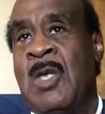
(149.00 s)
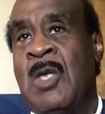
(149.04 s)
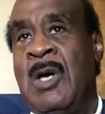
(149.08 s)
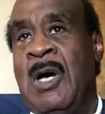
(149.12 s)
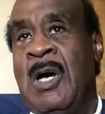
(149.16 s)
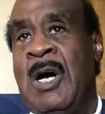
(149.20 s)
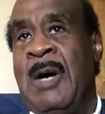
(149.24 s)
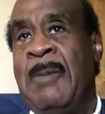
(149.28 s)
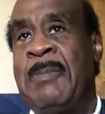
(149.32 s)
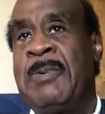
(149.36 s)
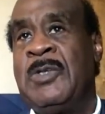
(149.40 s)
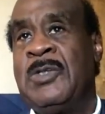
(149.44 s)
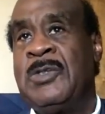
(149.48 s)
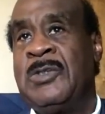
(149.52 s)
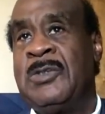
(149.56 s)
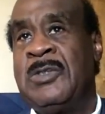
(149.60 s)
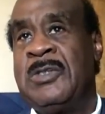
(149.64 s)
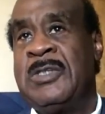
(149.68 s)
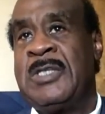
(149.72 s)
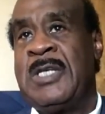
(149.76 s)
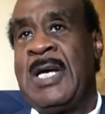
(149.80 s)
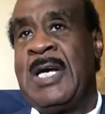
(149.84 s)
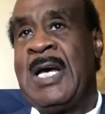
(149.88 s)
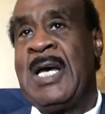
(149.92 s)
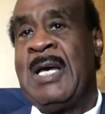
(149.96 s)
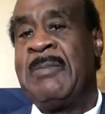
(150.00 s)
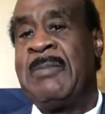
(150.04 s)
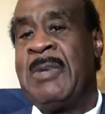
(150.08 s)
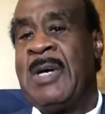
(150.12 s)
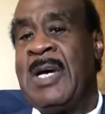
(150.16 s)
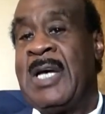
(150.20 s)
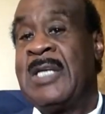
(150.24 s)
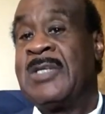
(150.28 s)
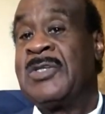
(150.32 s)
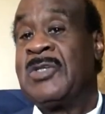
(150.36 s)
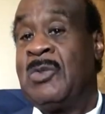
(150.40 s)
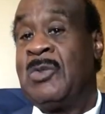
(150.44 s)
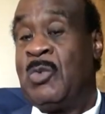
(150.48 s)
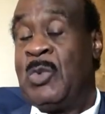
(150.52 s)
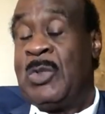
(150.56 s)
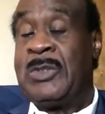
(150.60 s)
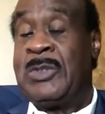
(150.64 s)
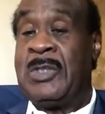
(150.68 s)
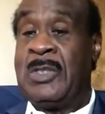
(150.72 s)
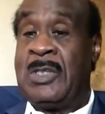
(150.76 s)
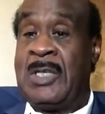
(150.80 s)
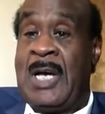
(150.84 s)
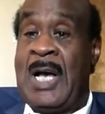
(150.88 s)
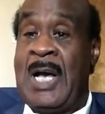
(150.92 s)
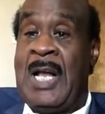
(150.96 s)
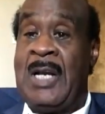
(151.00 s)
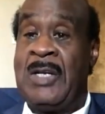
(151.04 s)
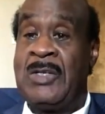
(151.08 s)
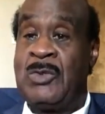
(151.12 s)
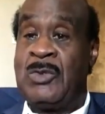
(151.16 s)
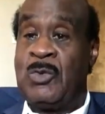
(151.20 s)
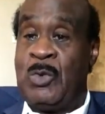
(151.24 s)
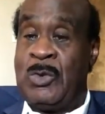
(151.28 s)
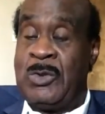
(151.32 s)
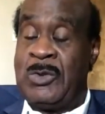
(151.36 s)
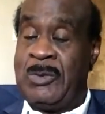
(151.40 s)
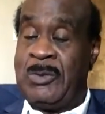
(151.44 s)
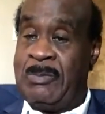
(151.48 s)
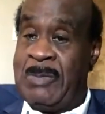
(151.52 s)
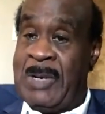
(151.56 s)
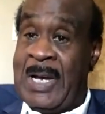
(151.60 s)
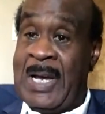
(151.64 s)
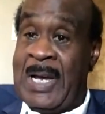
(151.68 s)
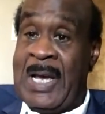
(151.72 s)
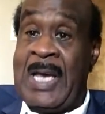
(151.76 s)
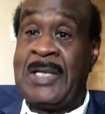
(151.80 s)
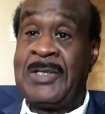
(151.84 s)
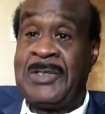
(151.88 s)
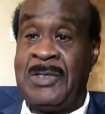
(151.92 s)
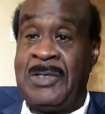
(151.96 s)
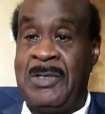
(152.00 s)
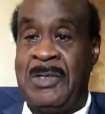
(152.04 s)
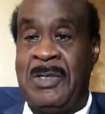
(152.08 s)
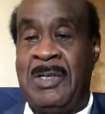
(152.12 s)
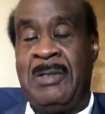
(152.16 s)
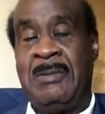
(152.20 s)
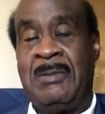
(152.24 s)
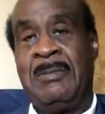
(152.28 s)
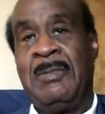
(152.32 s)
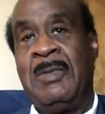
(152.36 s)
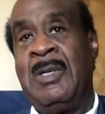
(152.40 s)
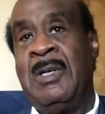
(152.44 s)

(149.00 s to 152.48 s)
up until the time I actually went to college, which was by accident,